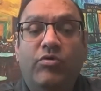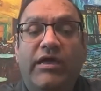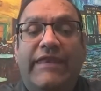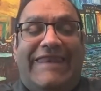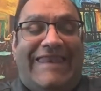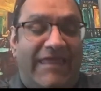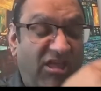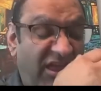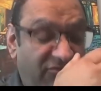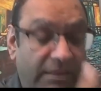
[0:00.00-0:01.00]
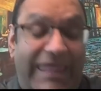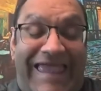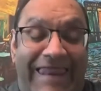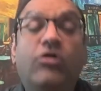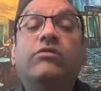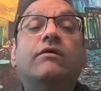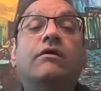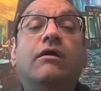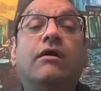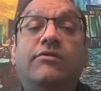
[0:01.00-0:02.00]
And if they cannot
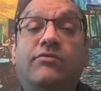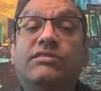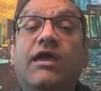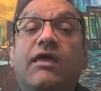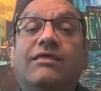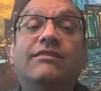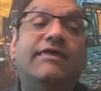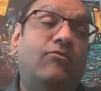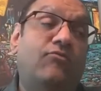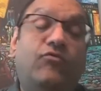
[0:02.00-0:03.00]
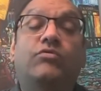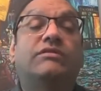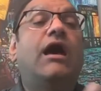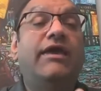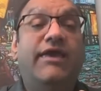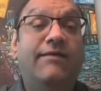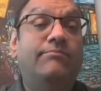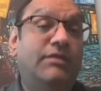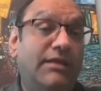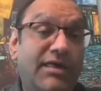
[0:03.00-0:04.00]
understand, then they, of course, I am
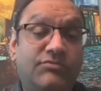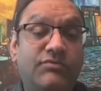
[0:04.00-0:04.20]
the last